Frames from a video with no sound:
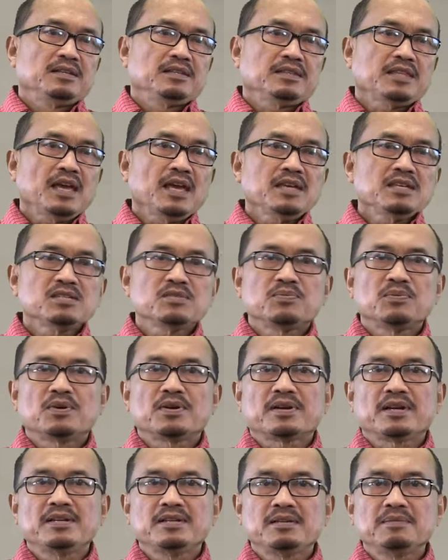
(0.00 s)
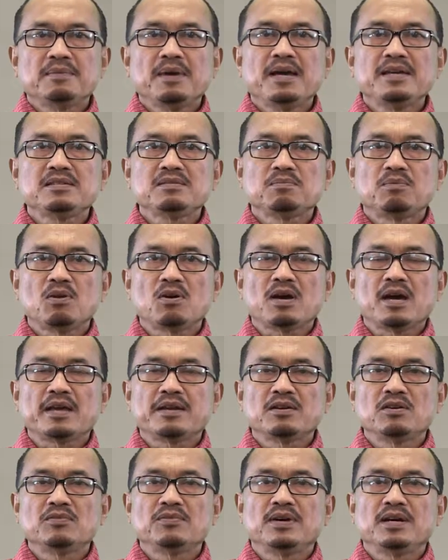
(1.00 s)
Test for randomized block
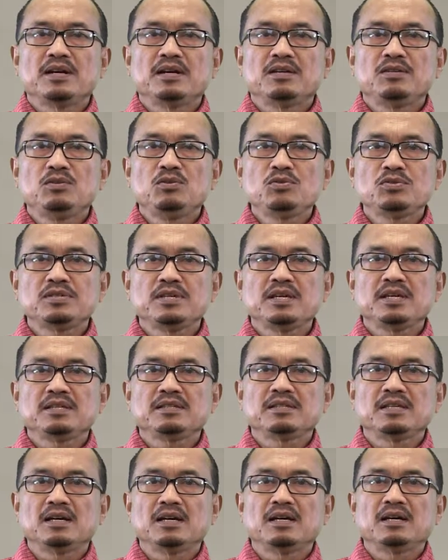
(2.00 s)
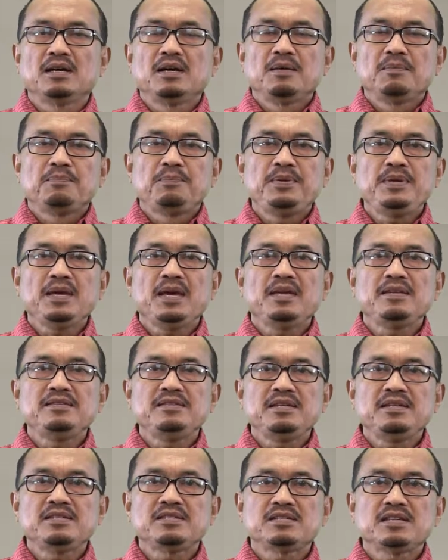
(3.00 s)
ANOVA using the
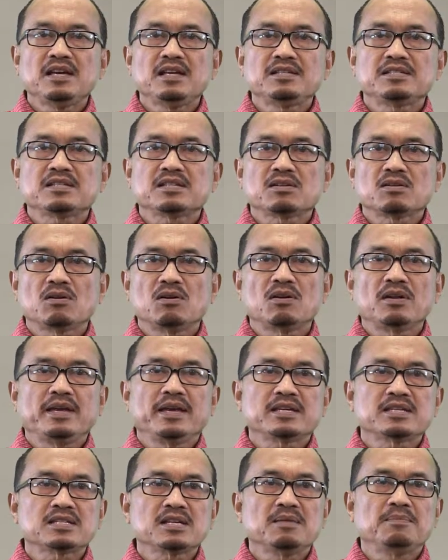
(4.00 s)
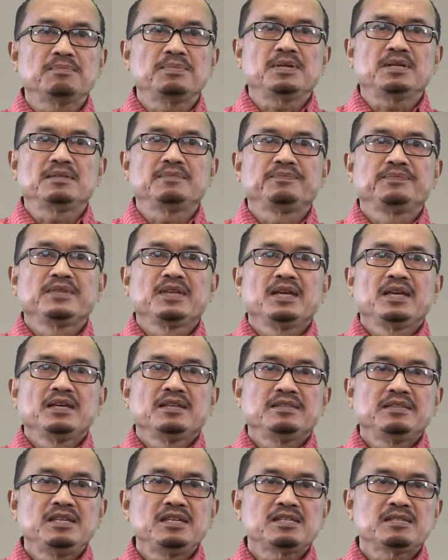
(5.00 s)
PNG sales call example.
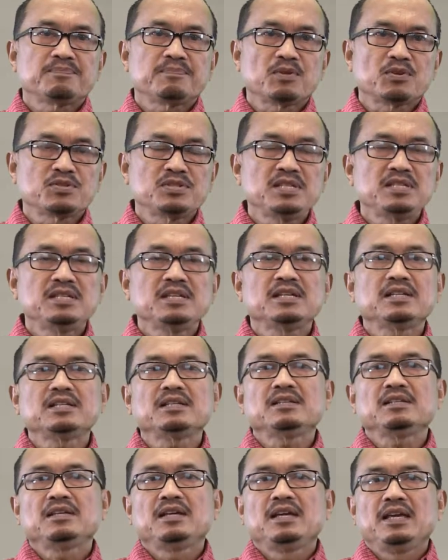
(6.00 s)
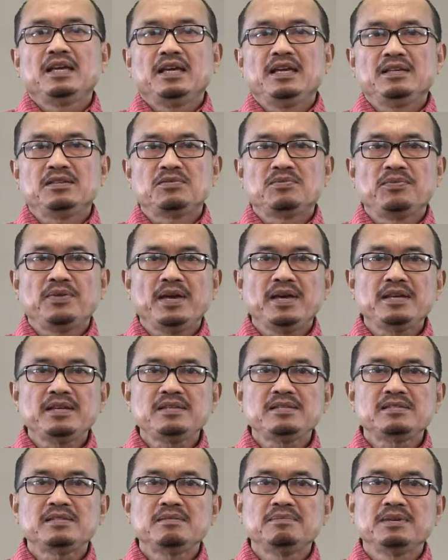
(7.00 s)
This procedure is very
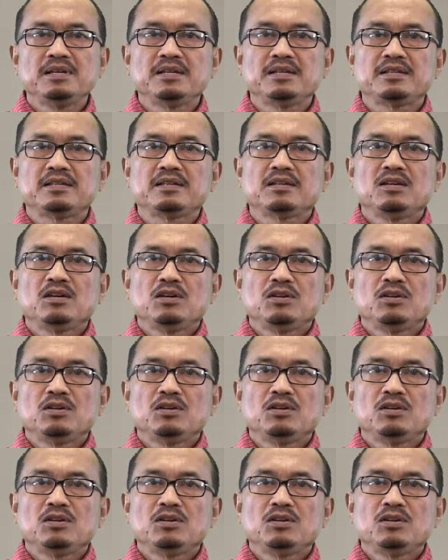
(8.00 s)
similar